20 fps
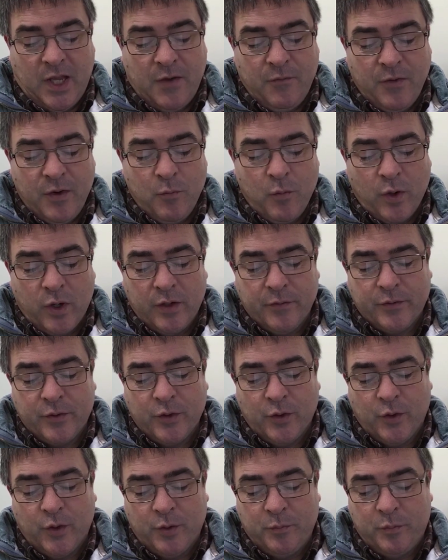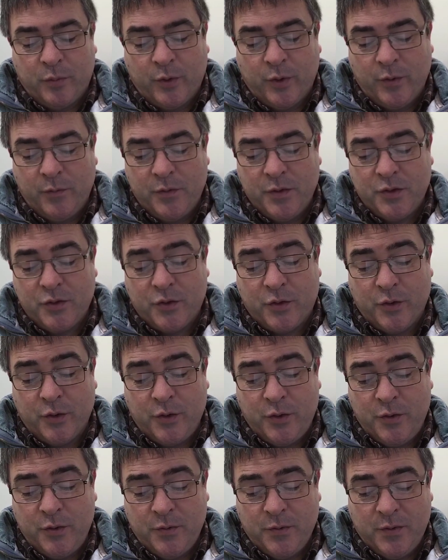Every word of God proves
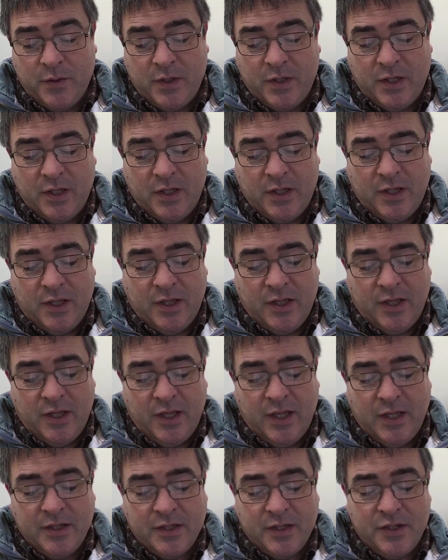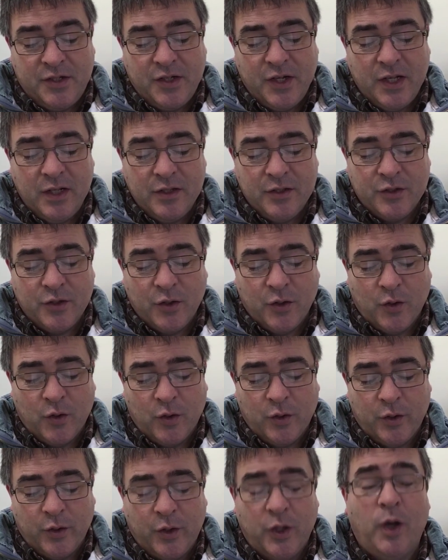true. He is a shield to
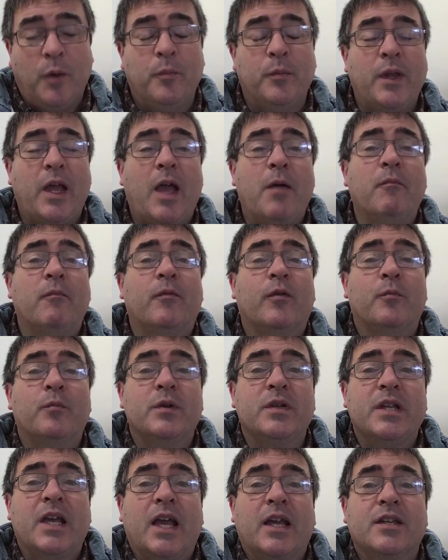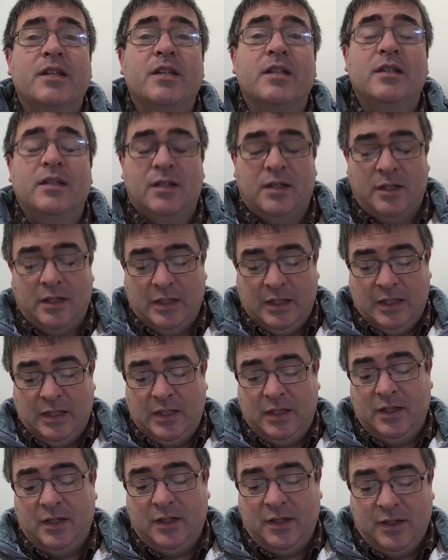all who come to him for protection.
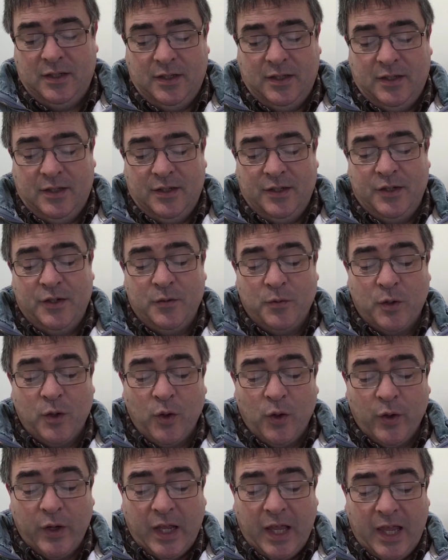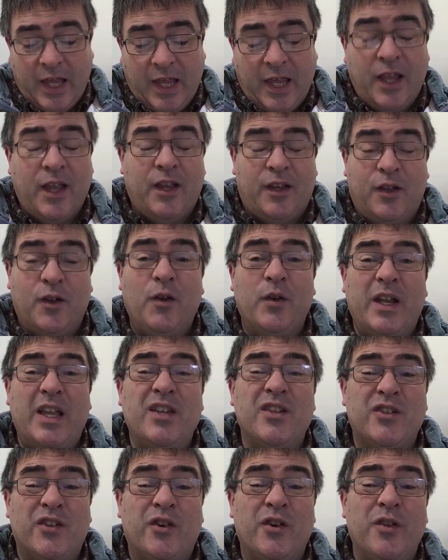You know, God
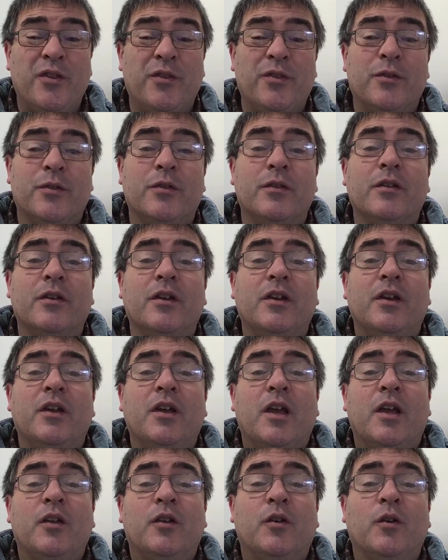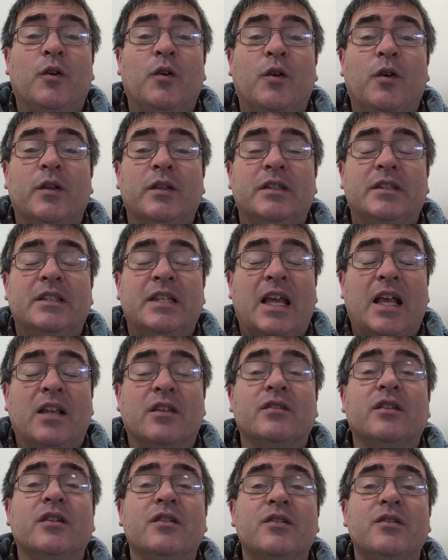is truth. God
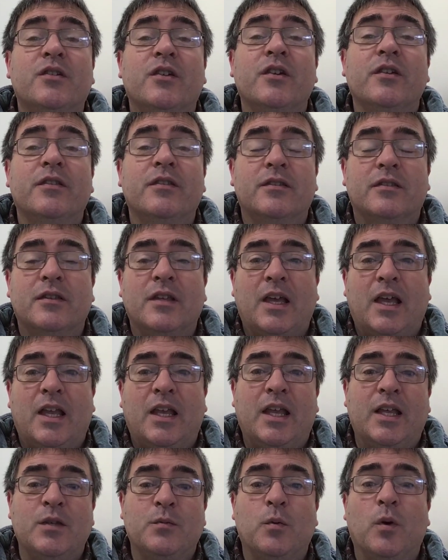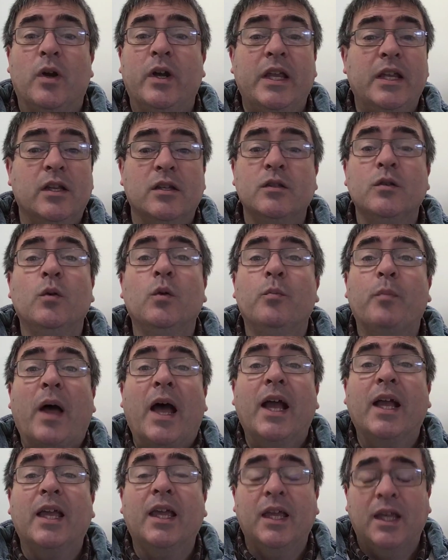tells us truth in his word. He doesn't hold
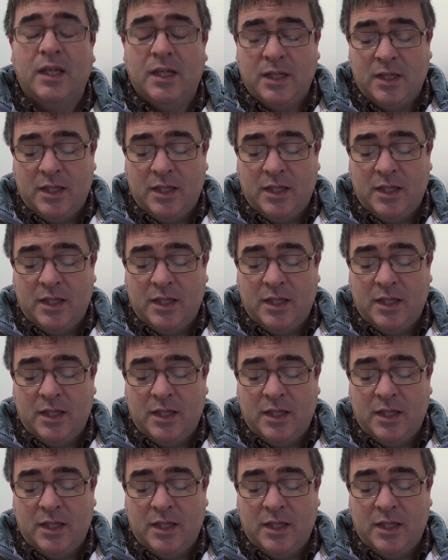back.